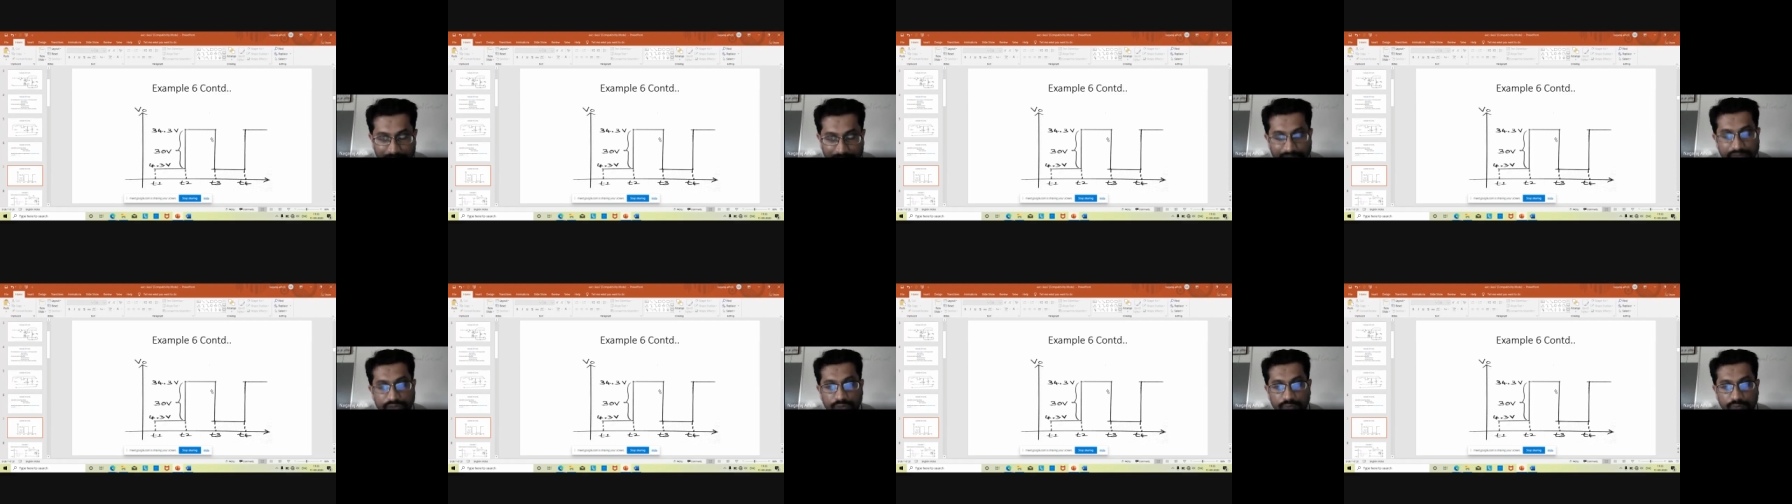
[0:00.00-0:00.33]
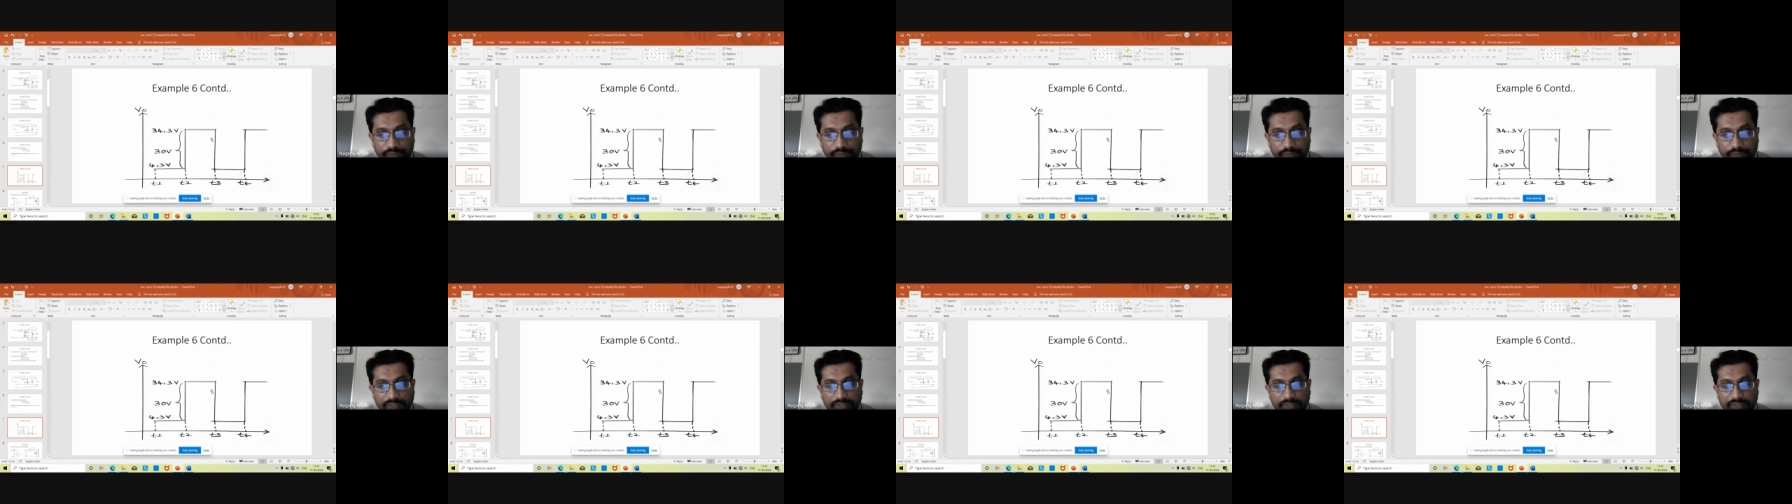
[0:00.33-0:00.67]

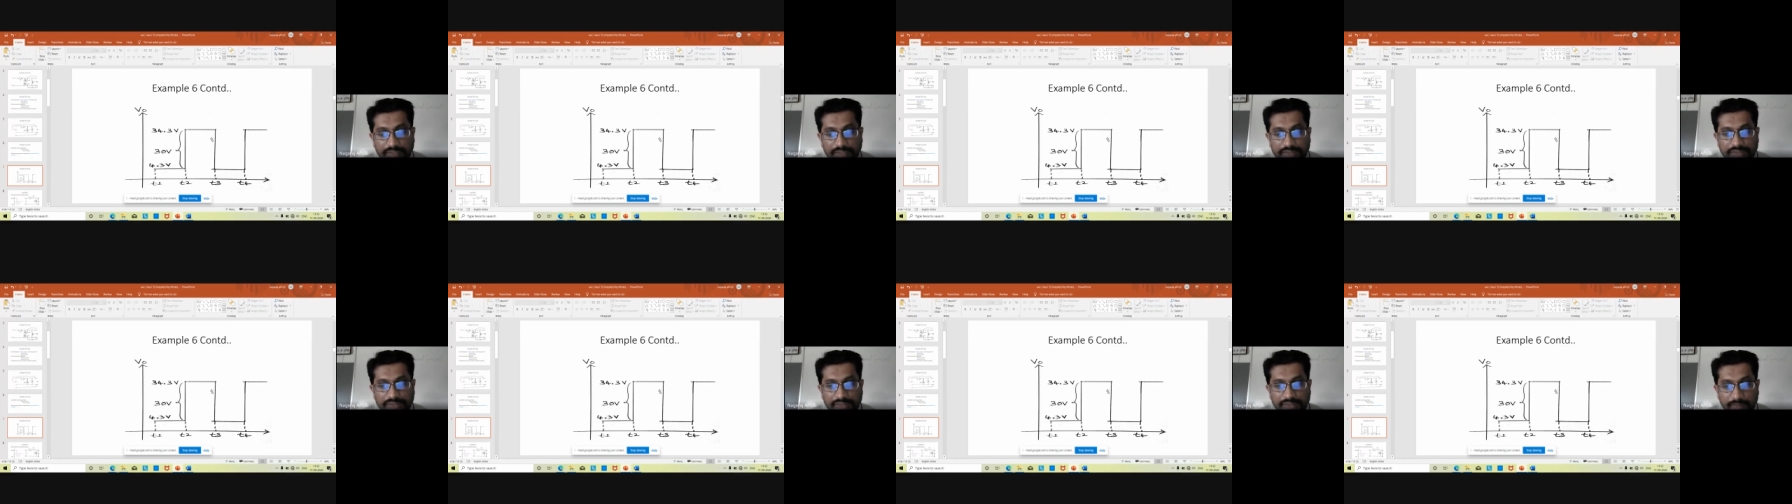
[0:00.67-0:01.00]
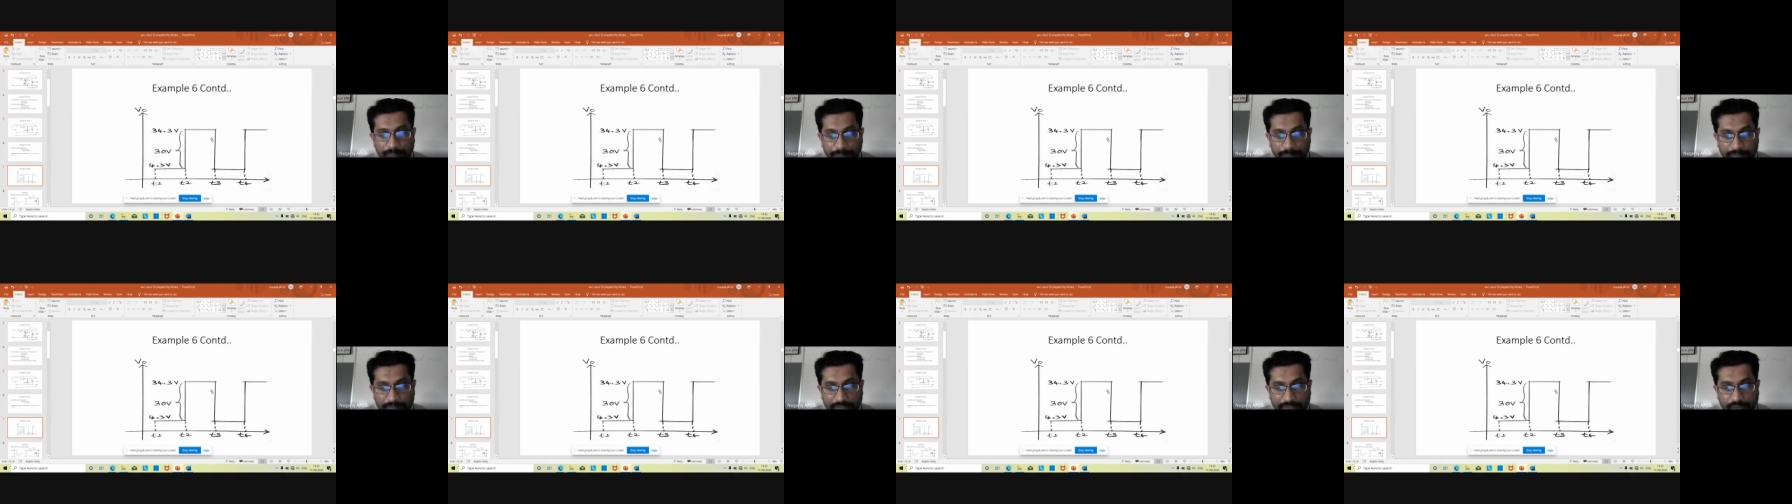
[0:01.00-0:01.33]
Swing is
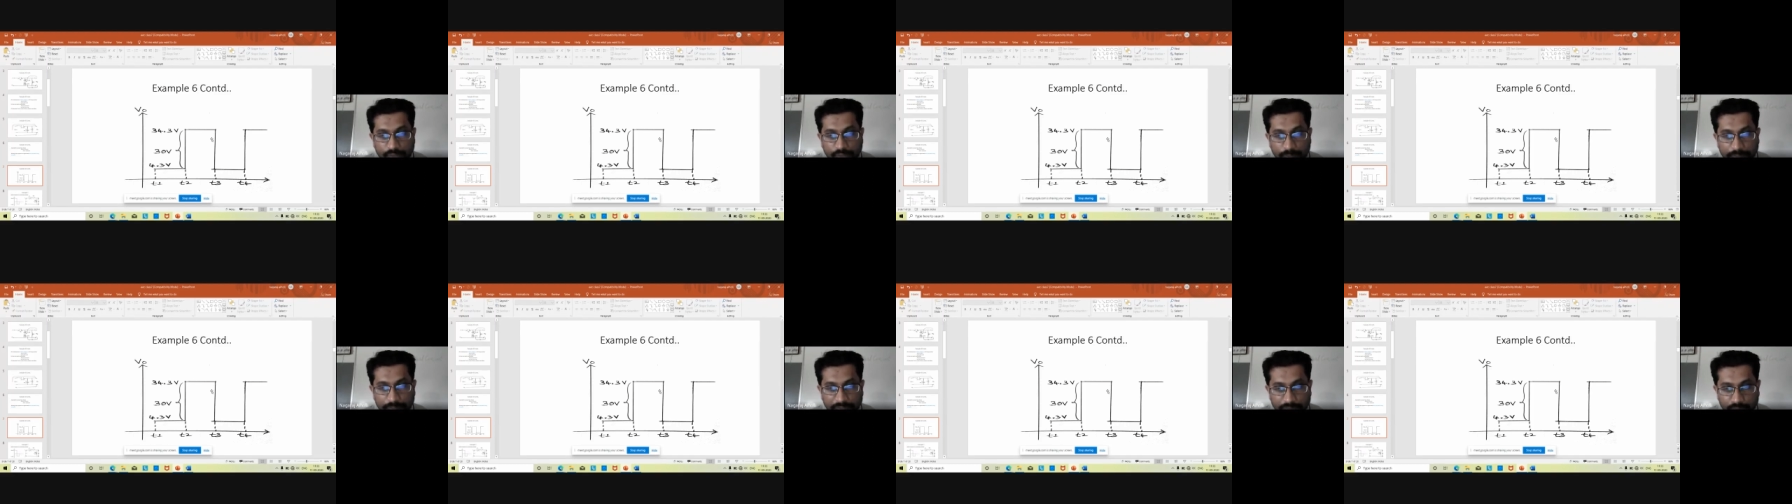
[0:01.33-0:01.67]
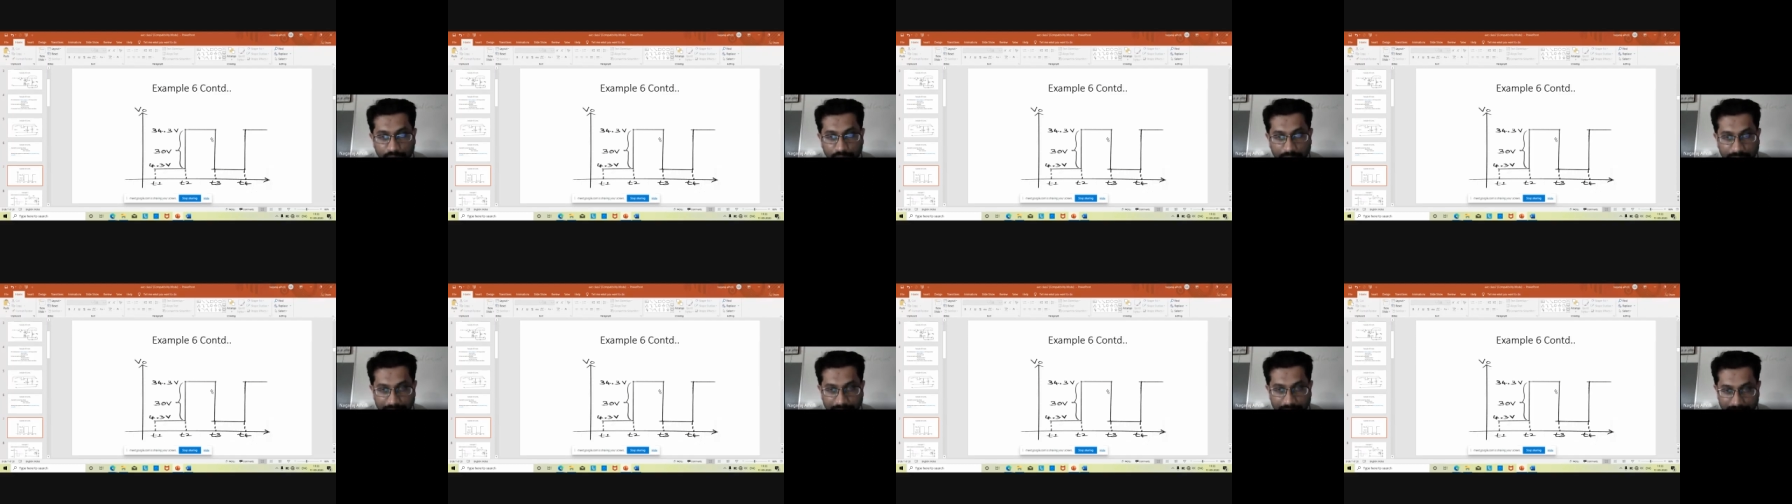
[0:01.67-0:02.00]
the peak-to-peak
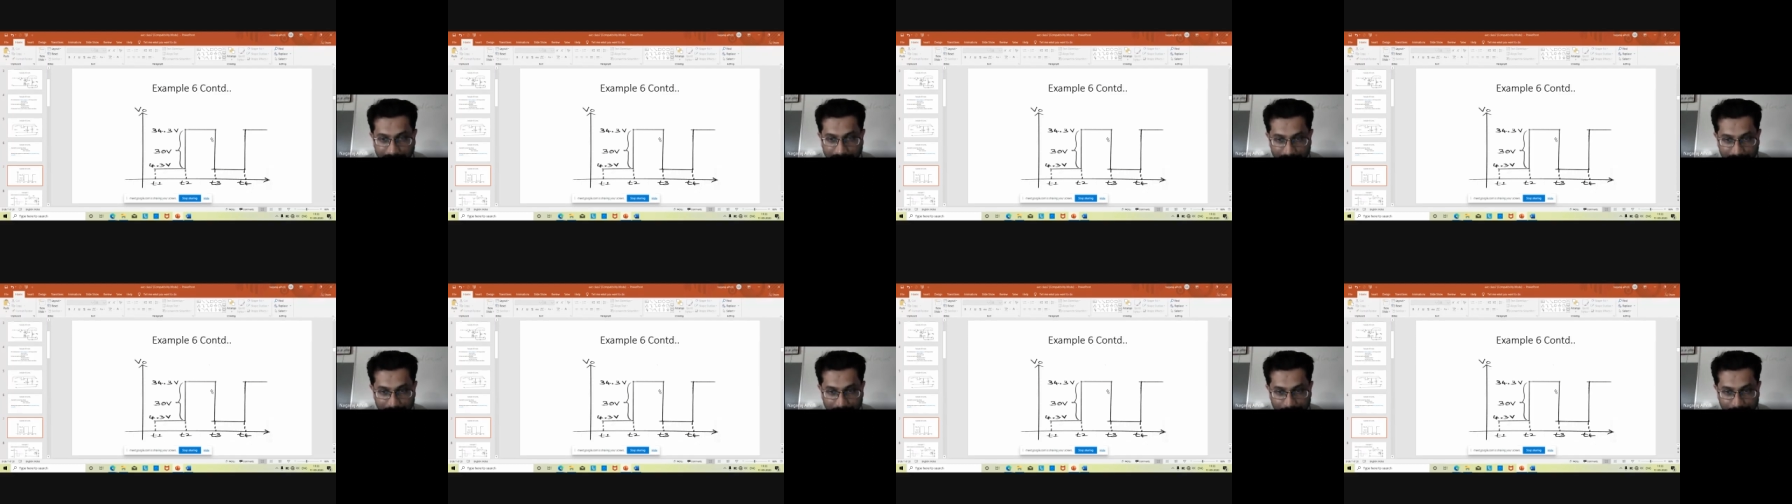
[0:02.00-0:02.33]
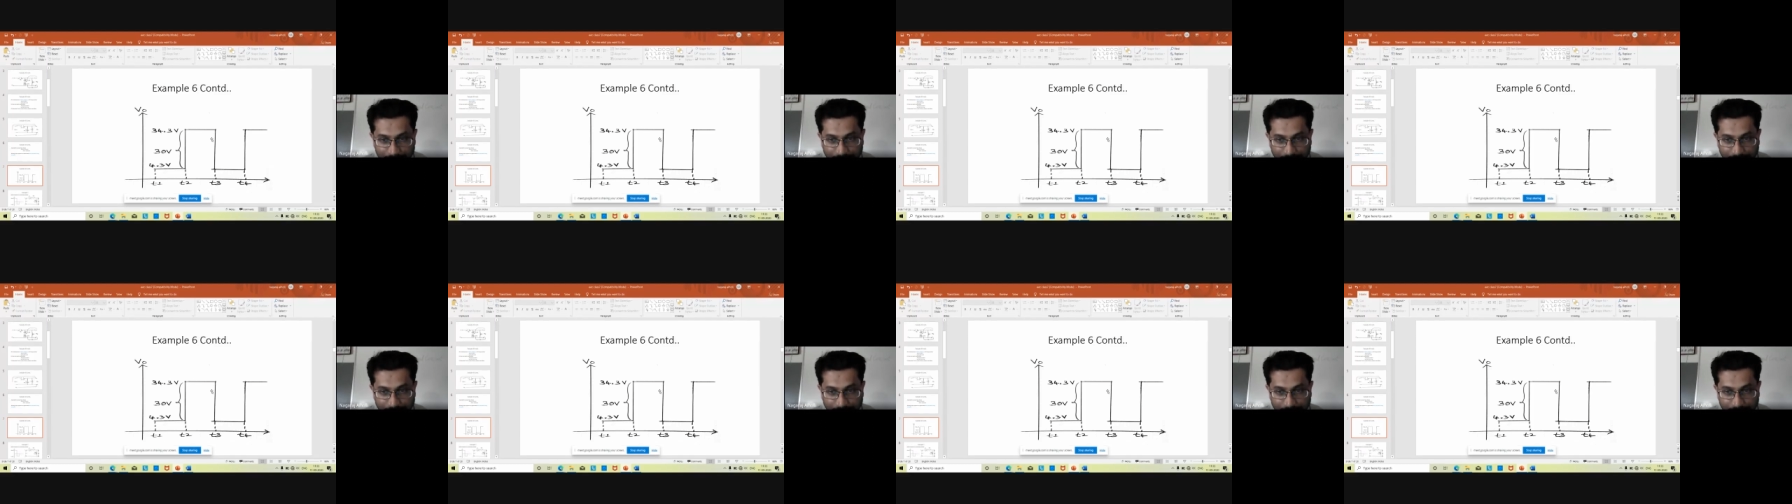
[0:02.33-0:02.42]
voltage.